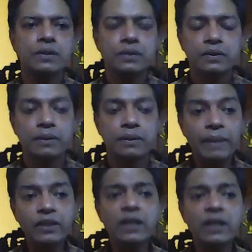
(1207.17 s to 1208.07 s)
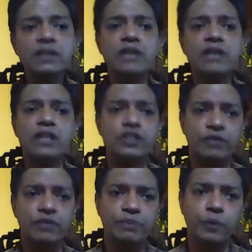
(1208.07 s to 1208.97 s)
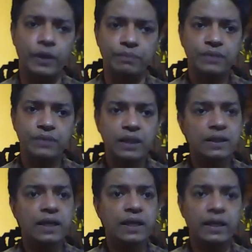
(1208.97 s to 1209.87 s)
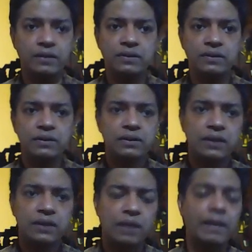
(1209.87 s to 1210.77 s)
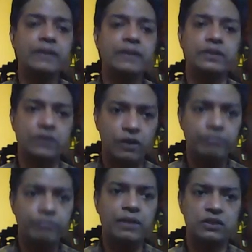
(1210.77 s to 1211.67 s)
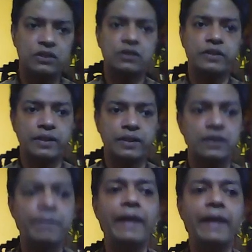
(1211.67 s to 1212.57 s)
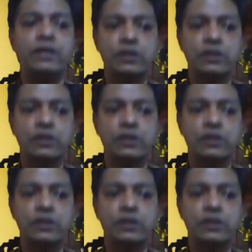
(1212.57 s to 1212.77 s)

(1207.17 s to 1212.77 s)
The metrical structure of the poem is again a matter of much critical debate.